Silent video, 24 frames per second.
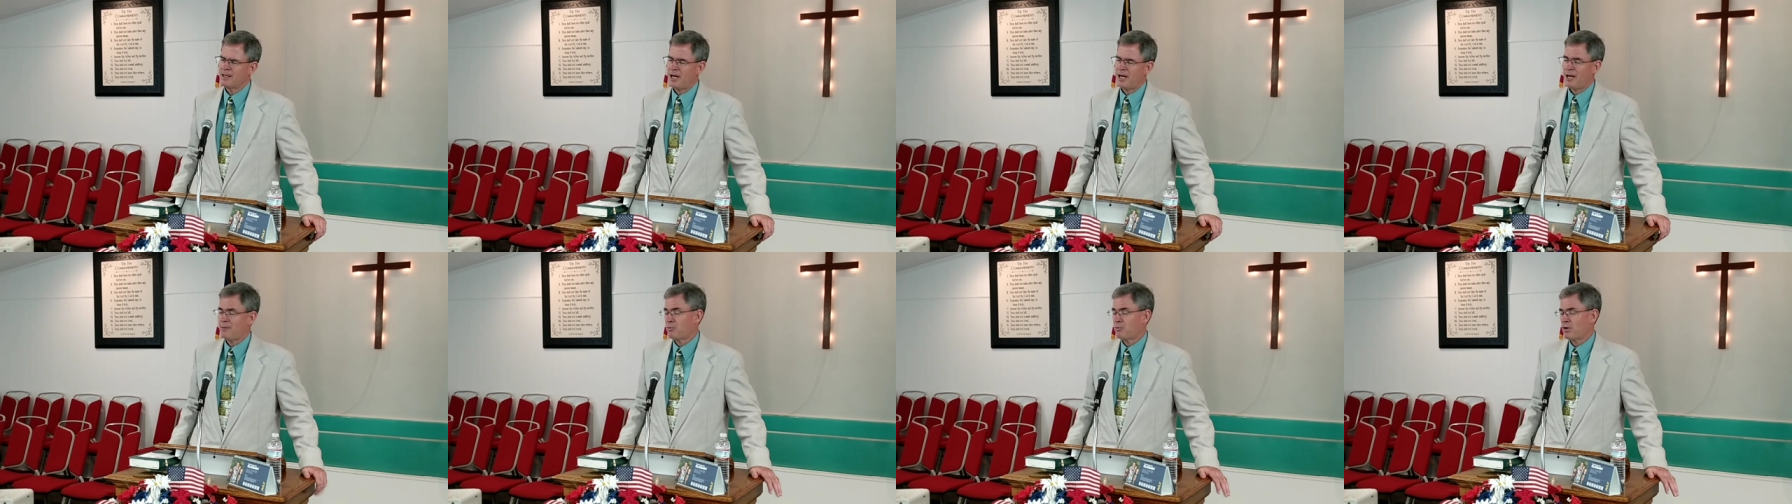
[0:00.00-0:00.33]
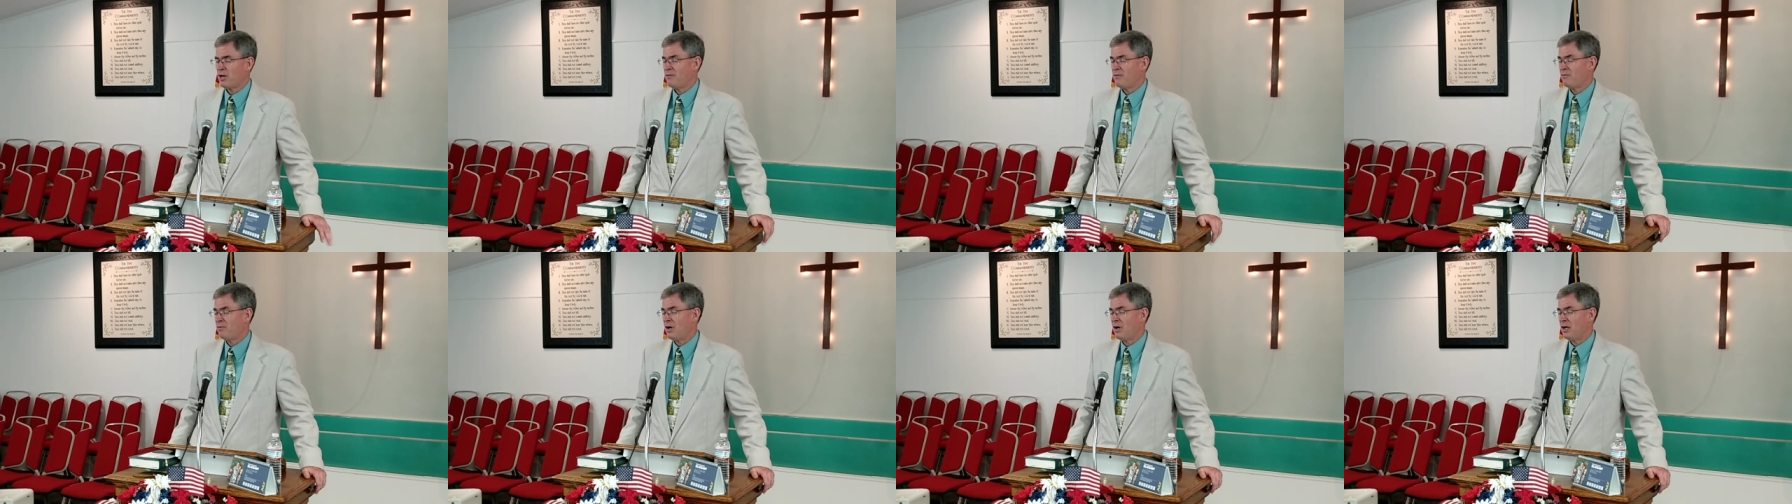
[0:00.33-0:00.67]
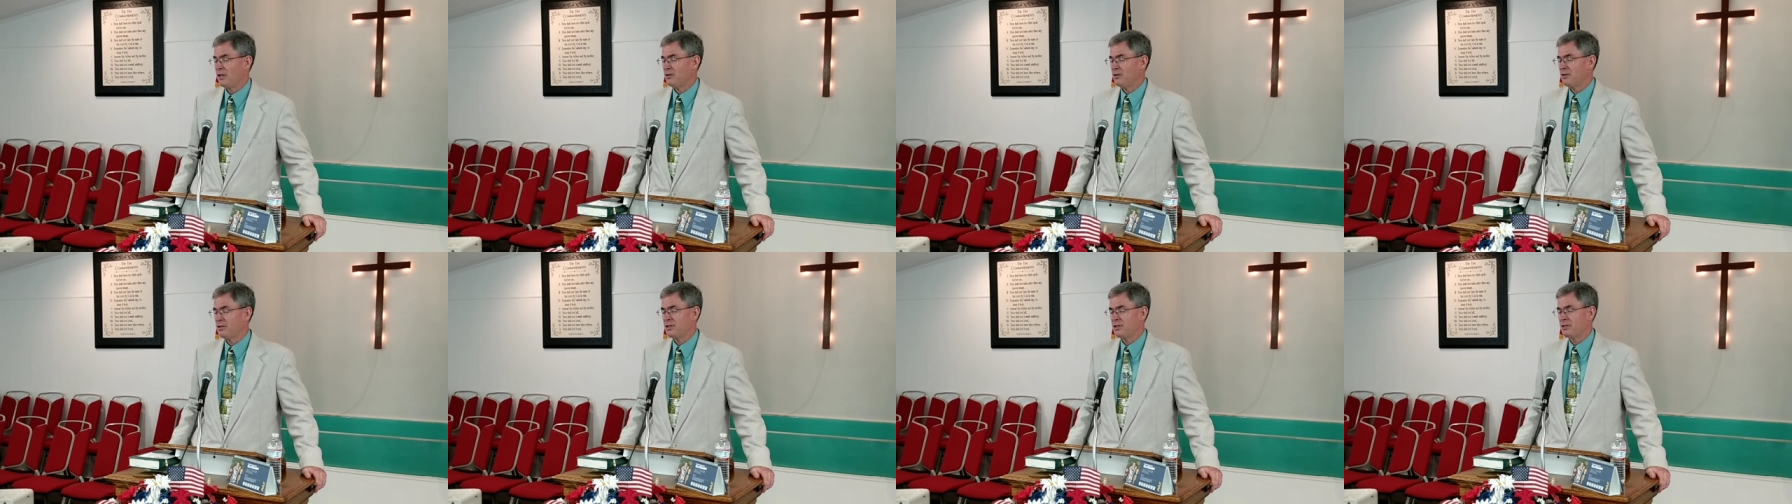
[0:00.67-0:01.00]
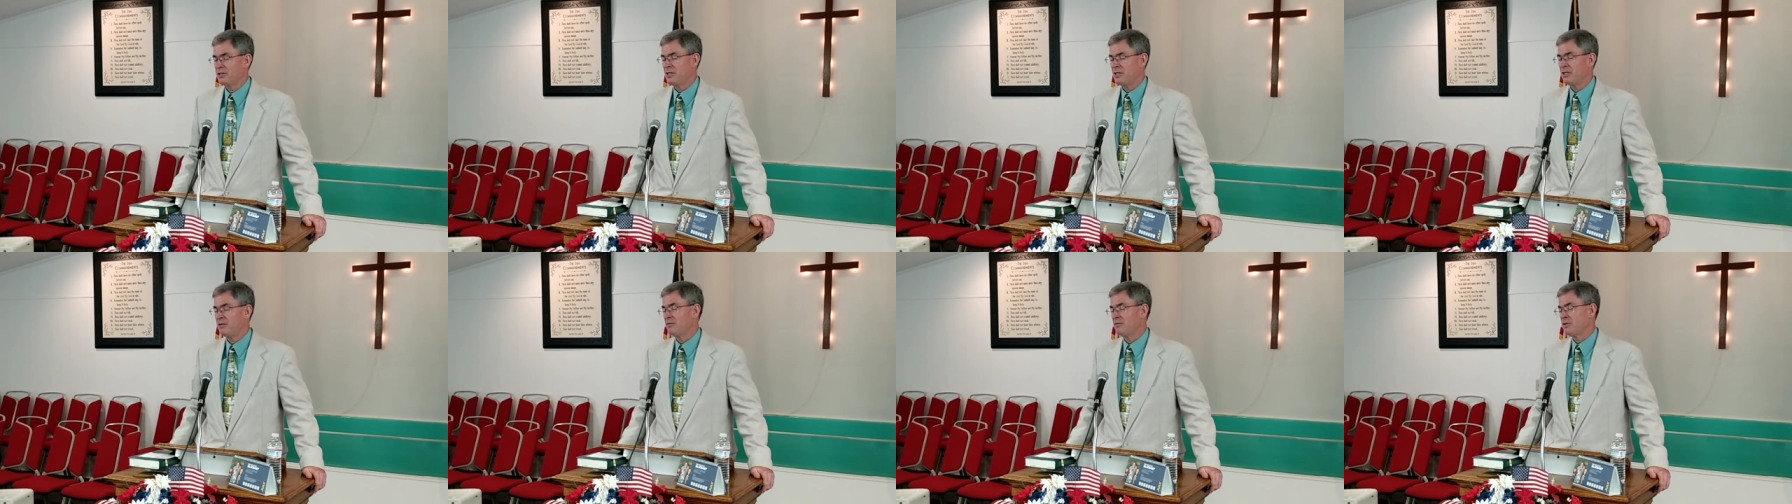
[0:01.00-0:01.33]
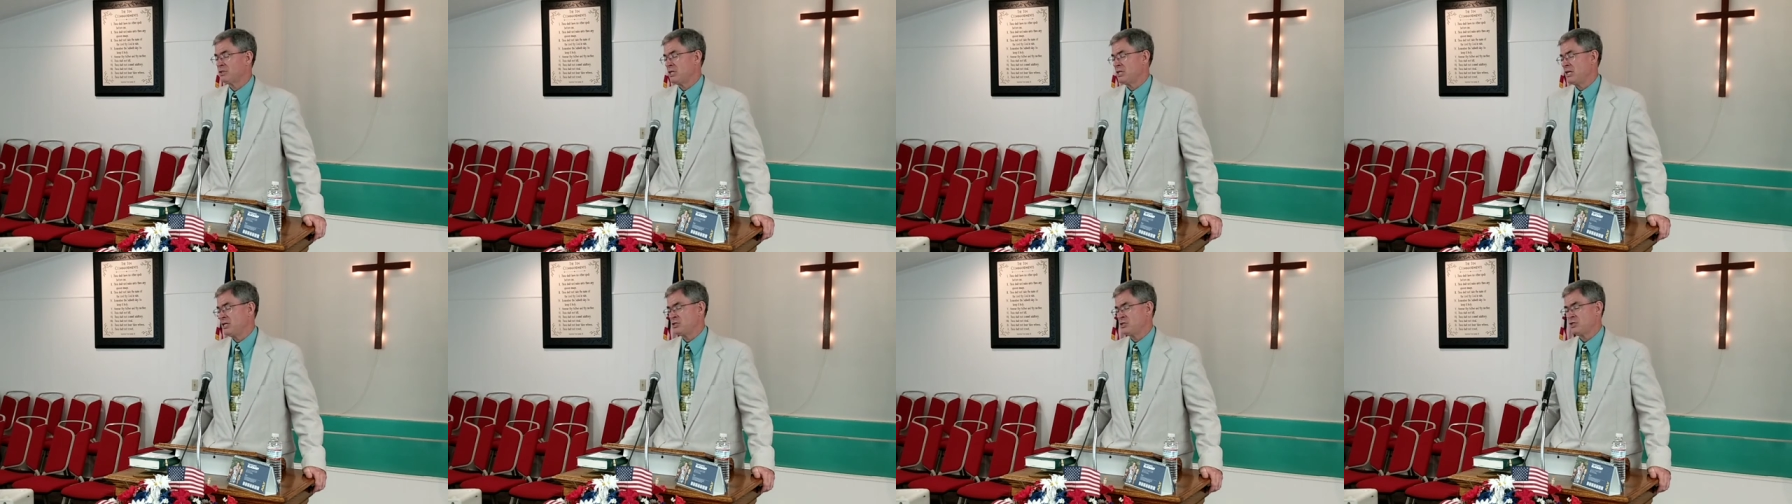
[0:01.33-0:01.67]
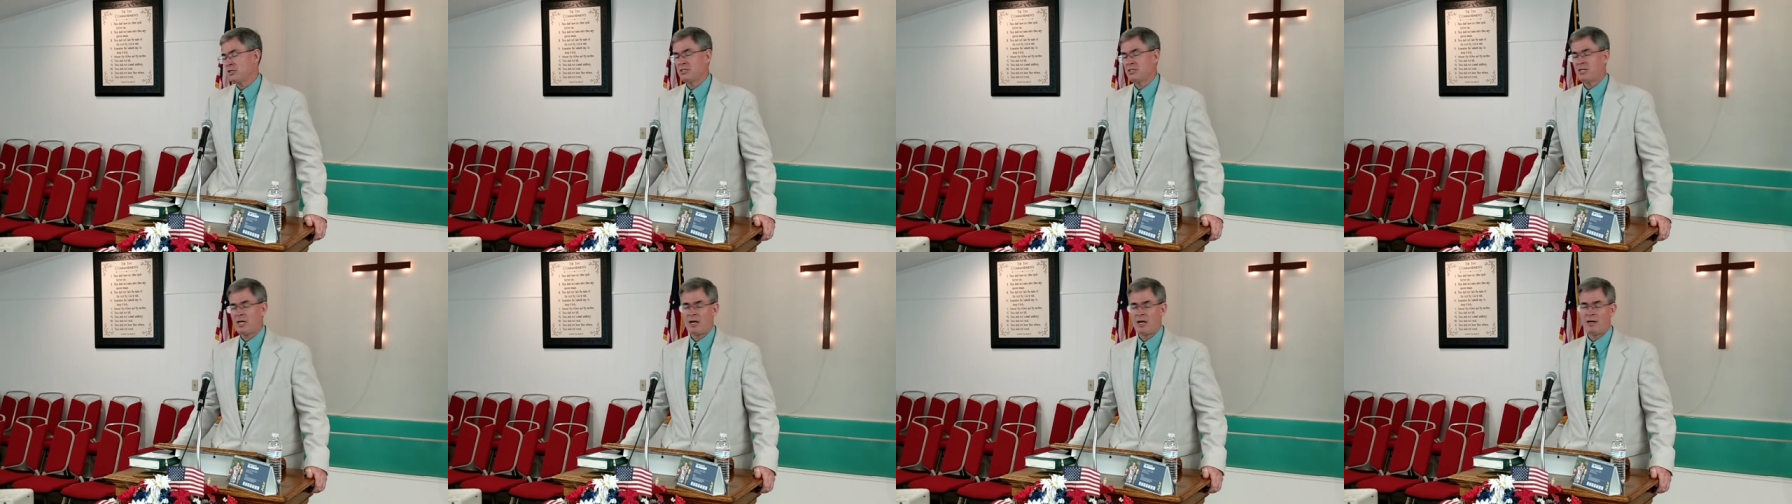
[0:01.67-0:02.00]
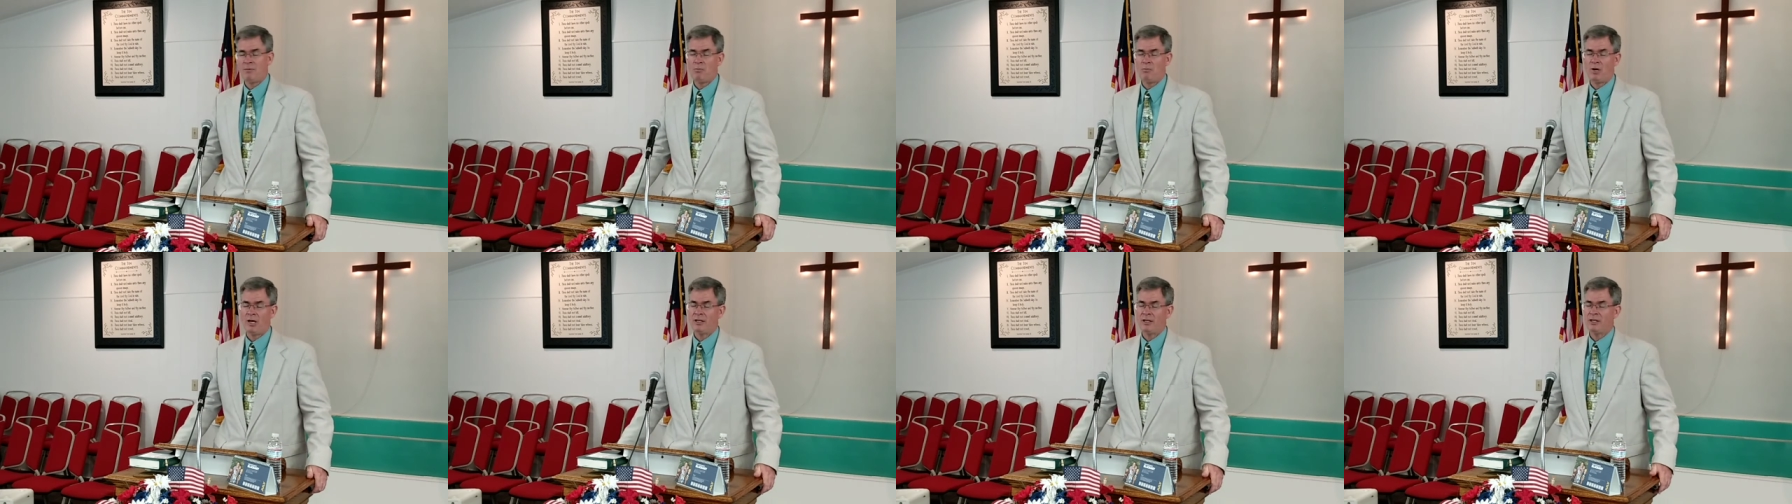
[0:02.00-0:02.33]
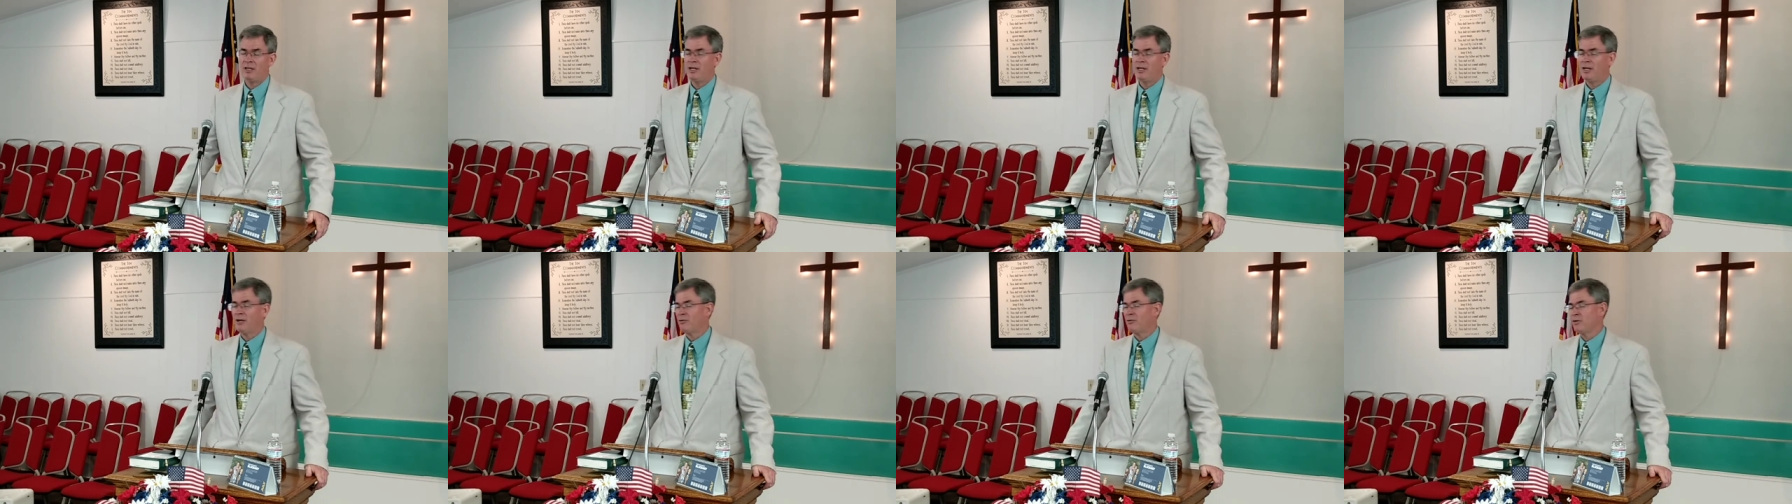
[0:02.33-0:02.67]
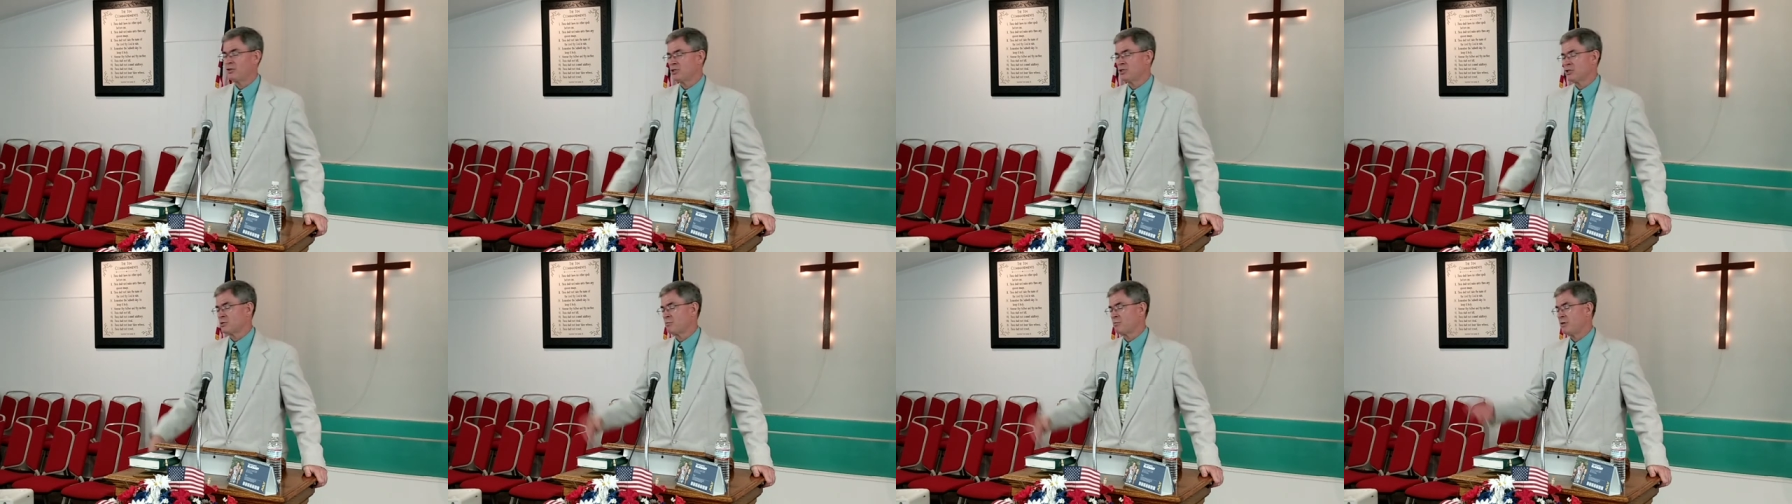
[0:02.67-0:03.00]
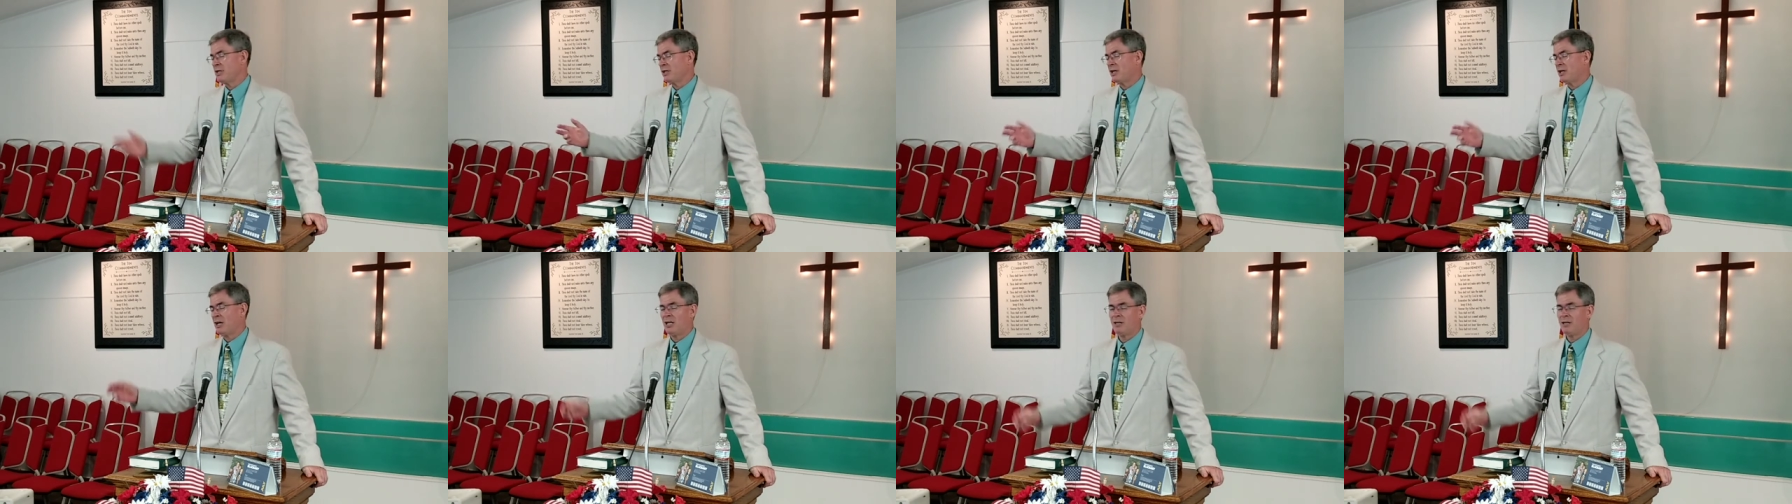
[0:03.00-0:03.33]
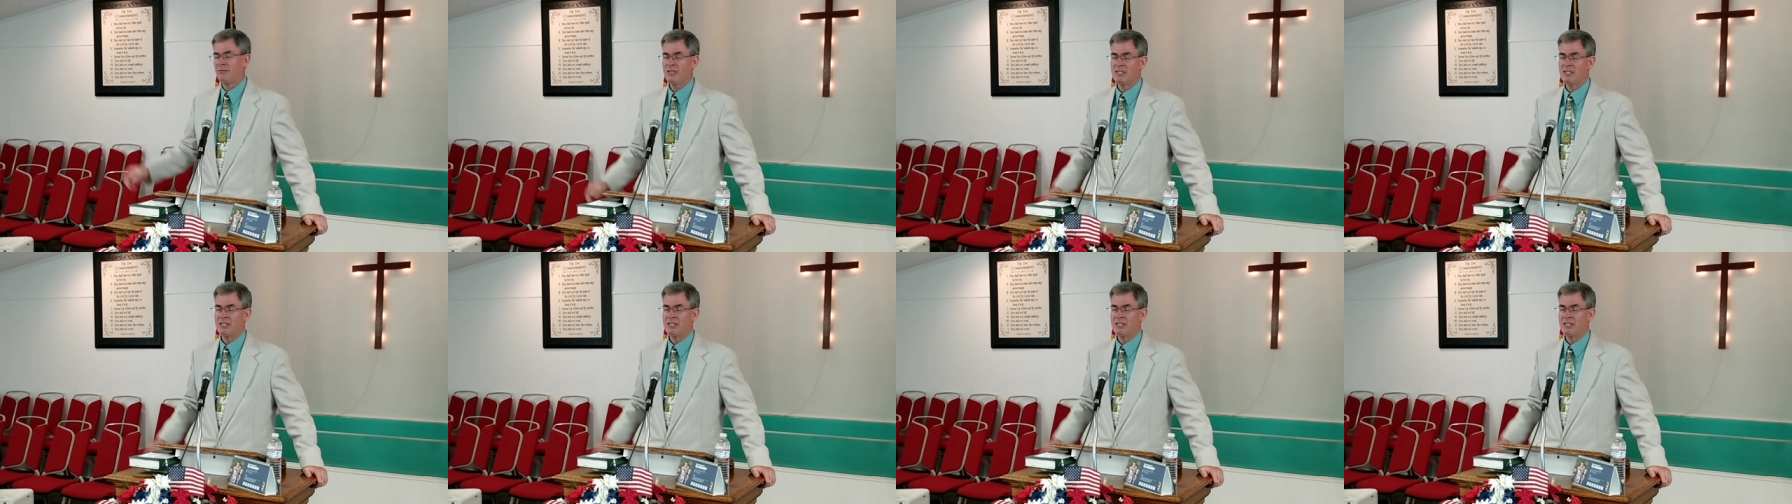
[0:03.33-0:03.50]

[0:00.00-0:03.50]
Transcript: I pray, Father, that the invitation time might never just be kind of